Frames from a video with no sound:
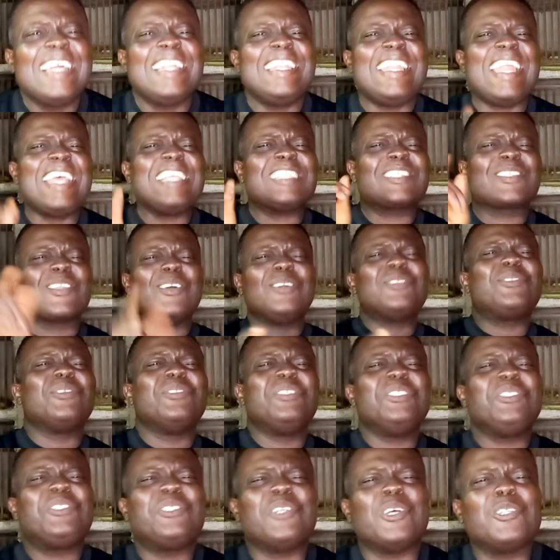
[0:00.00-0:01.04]
Let's go to
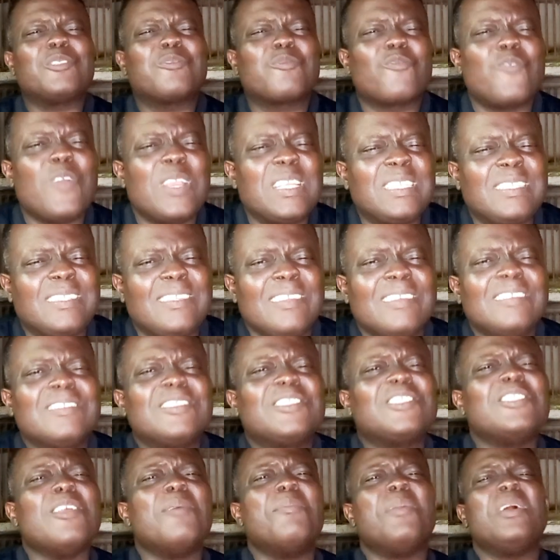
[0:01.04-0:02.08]
the third question.
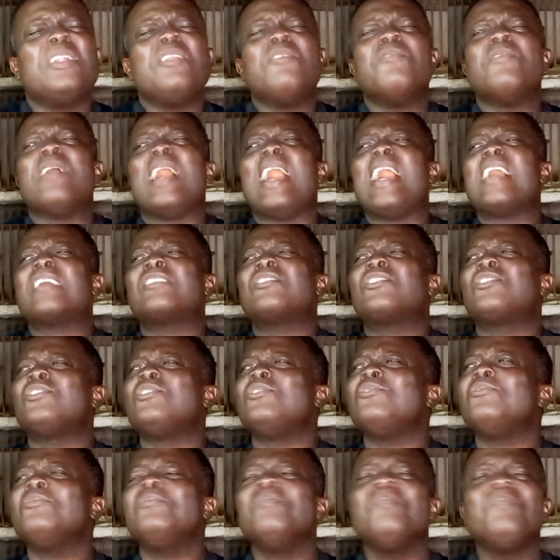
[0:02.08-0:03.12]
Somebody will ask
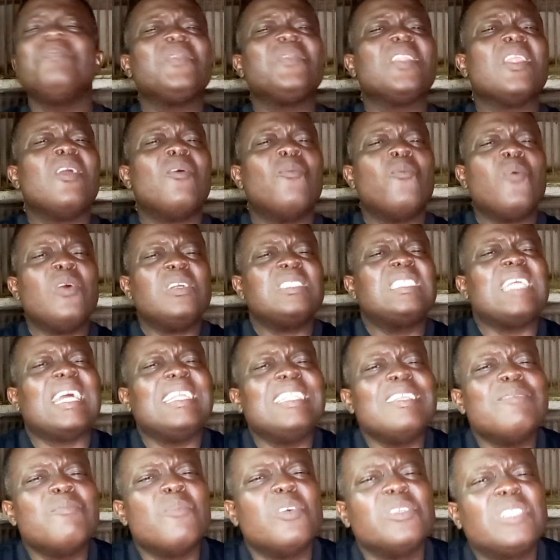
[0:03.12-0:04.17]
you, what are
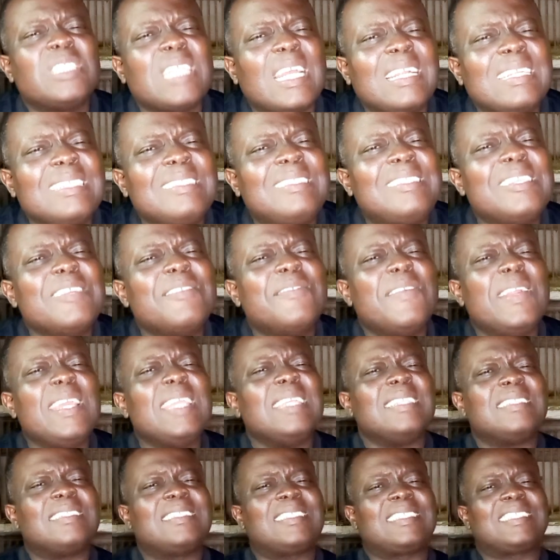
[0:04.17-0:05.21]
the mortality
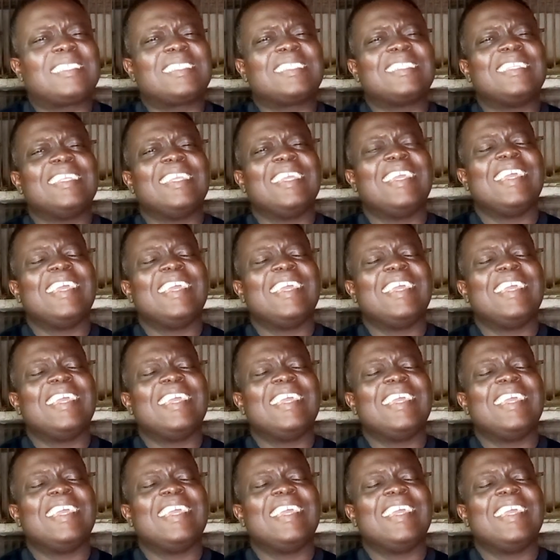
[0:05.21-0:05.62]
rates?